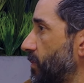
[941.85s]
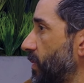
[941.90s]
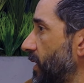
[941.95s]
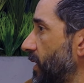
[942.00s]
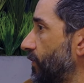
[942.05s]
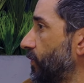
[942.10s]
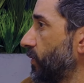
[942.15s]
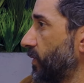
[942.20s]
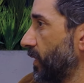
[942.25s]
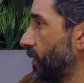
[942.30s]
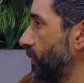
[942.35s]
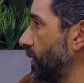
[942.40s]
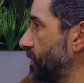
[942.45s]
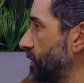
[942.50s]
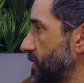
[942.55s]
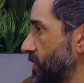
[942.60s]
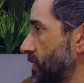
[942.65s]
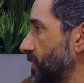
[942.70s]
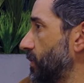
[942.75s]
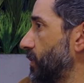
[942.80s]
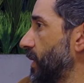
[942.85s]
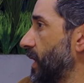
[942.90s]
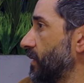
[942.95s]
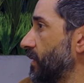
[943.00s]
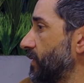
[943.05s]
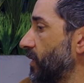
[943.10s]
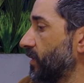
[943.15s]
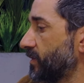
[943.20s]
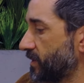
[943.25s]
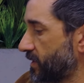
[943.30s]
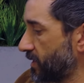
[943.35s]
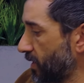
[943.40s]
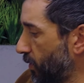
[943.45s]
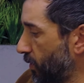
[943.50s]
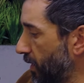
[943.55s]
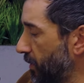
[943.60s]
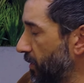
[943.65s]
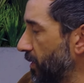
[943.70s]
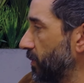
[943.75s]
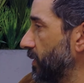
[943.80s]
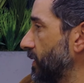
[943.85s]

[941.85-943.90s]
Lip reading: Being fully equipped is all about not just equipment,